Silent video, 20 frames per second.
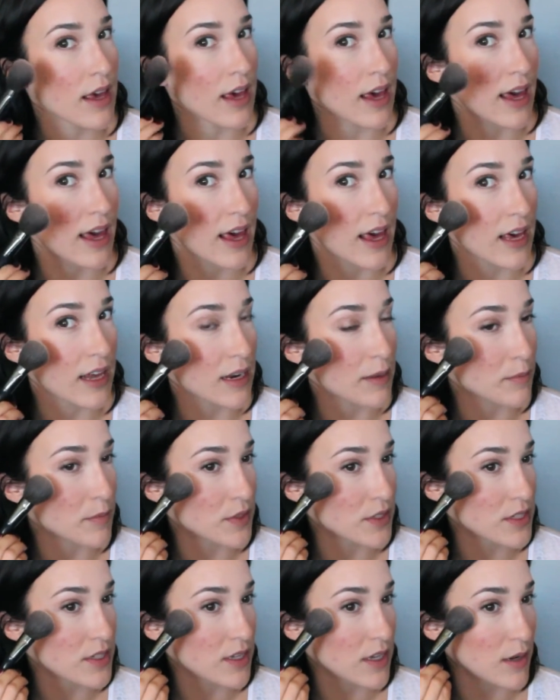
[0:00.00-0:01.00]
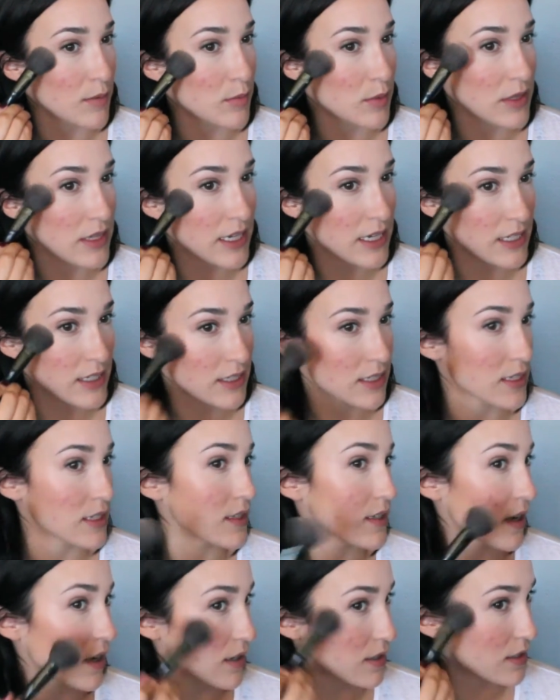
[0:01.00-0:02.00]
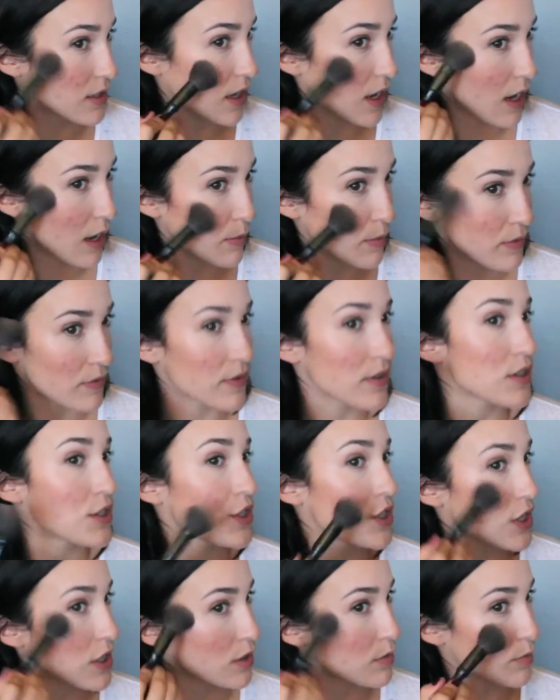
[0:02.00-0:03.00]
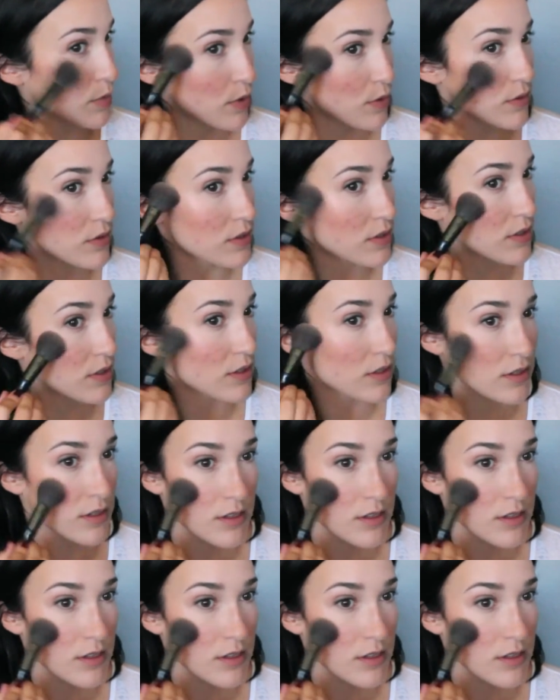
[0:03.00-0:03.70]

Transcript: And I'm just going to place this on top of the cheekbones.